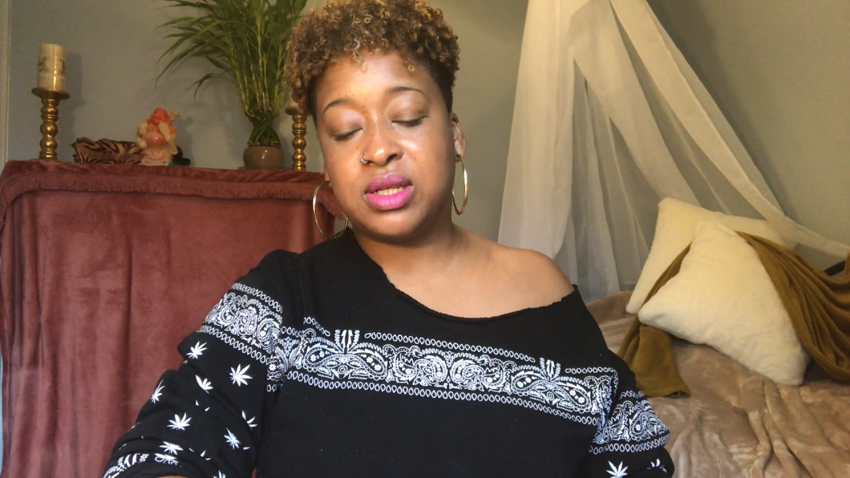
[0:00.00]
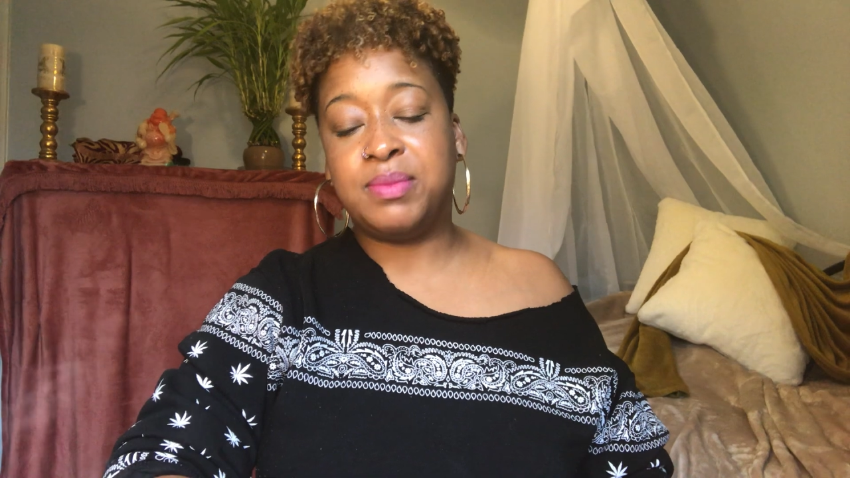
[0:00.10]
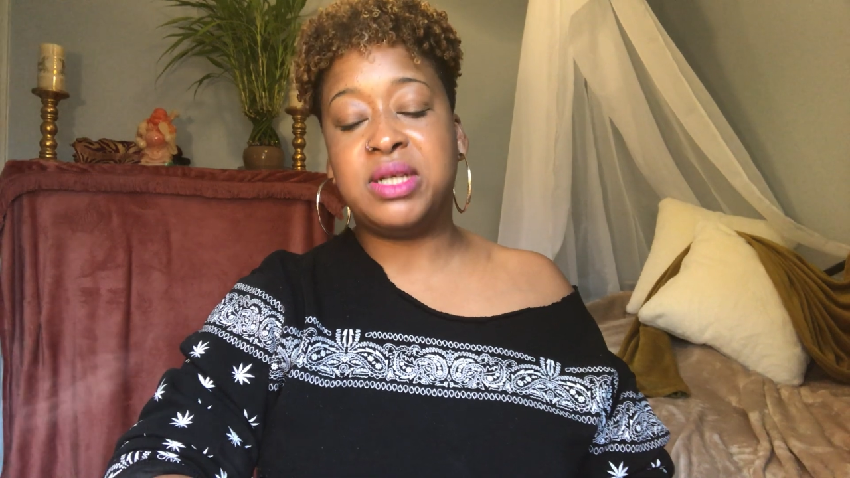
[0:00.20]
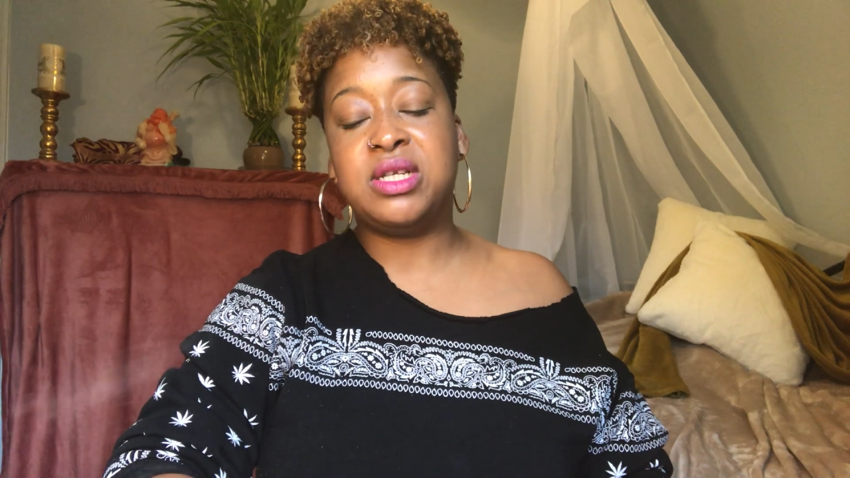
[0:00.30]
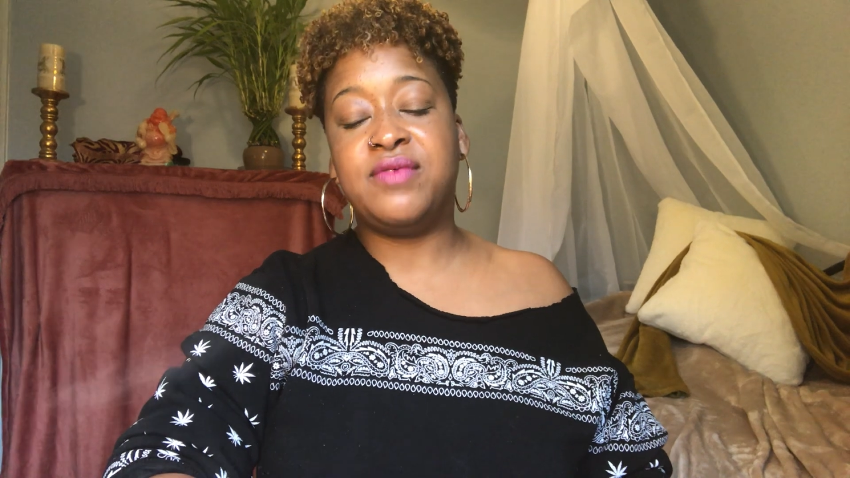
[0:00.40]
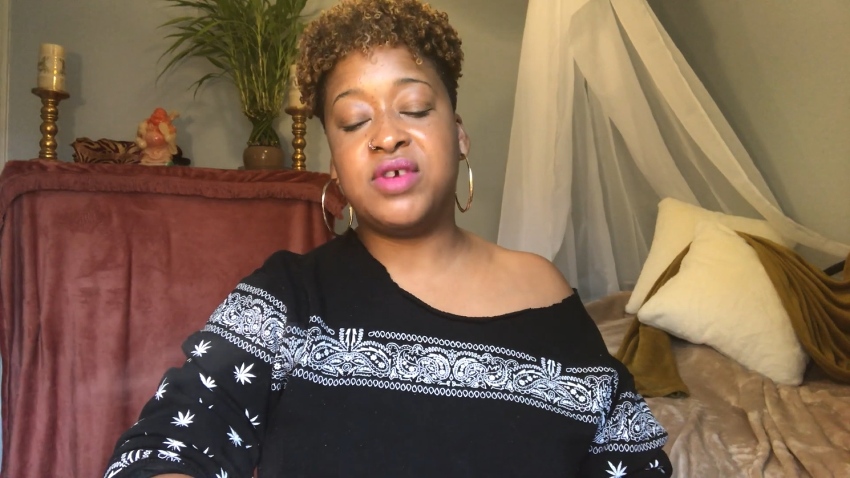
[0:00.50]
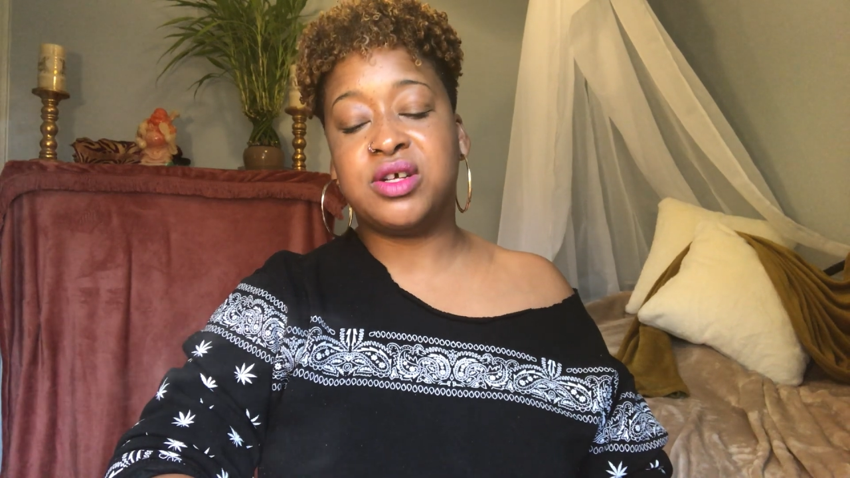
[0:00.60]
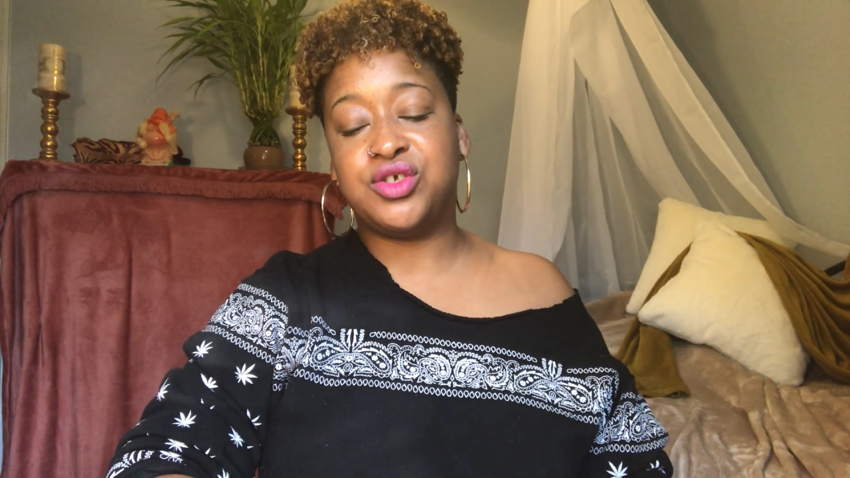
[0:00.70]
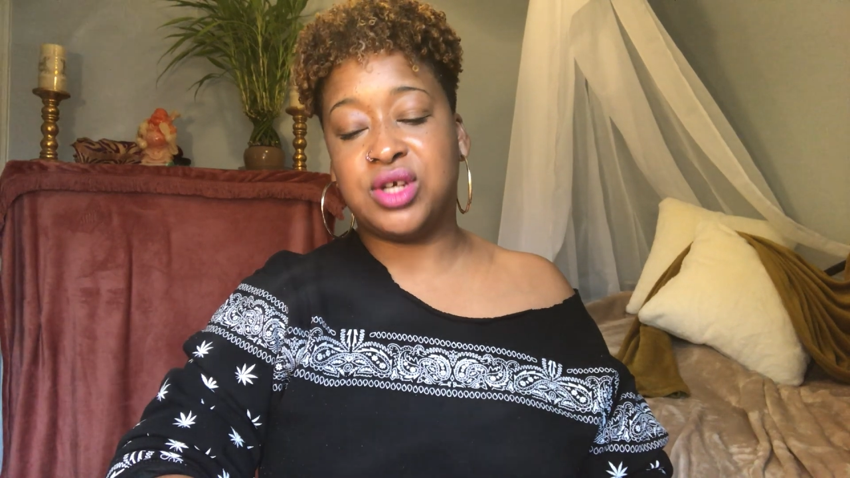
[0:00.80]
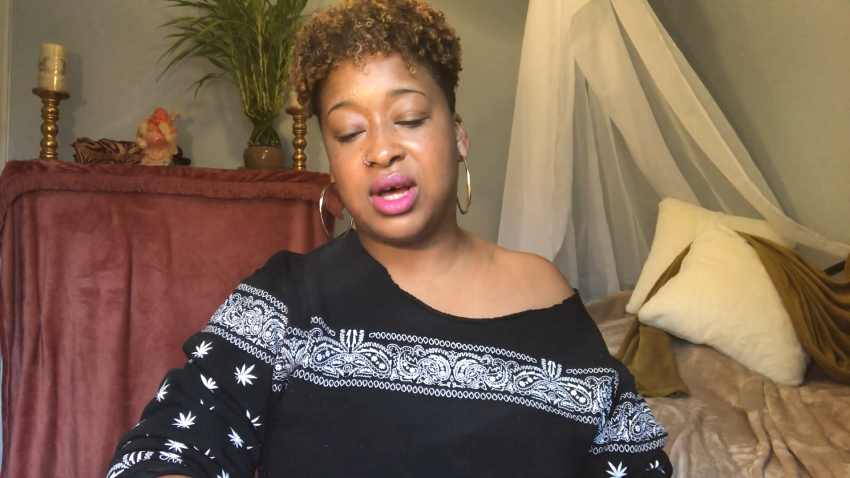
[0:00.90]
This could be
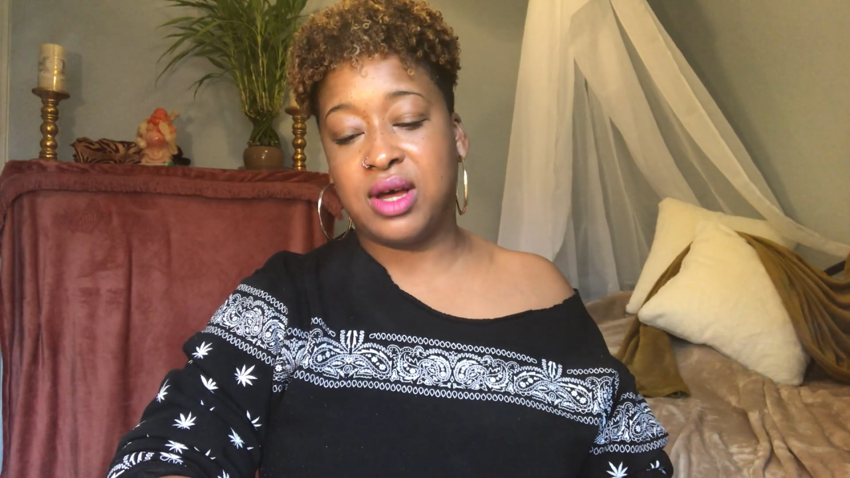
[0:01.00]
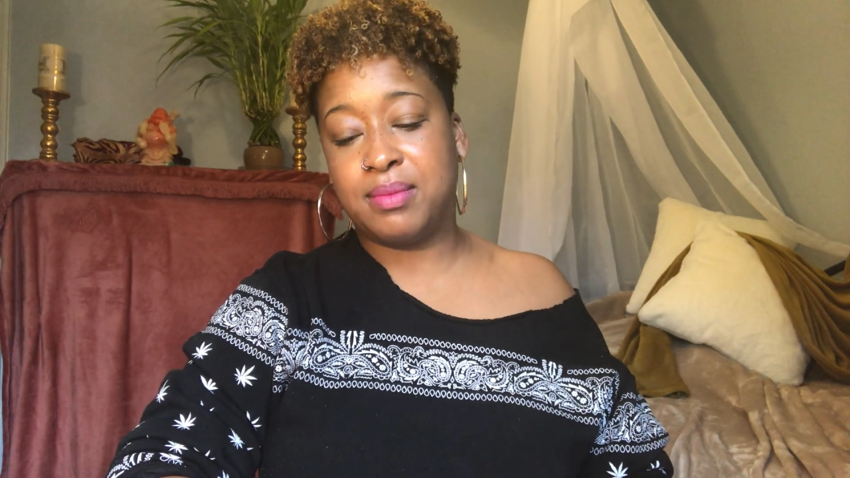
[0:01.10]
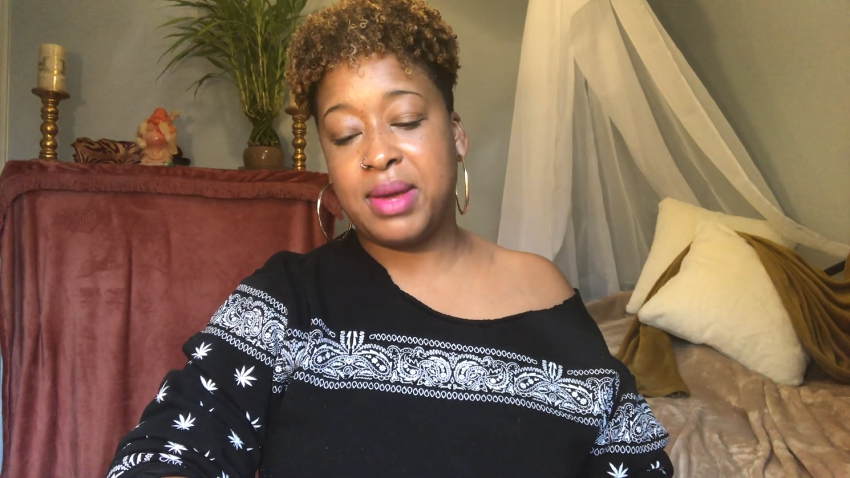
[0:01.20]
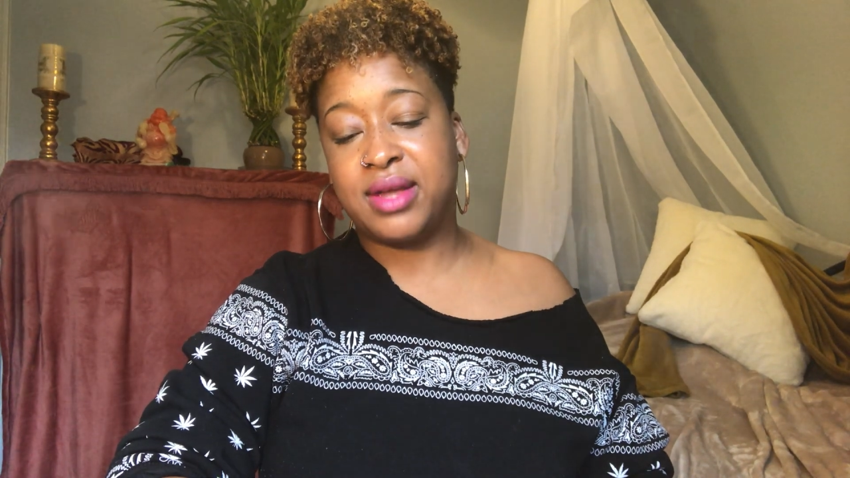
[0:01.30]
leaving a job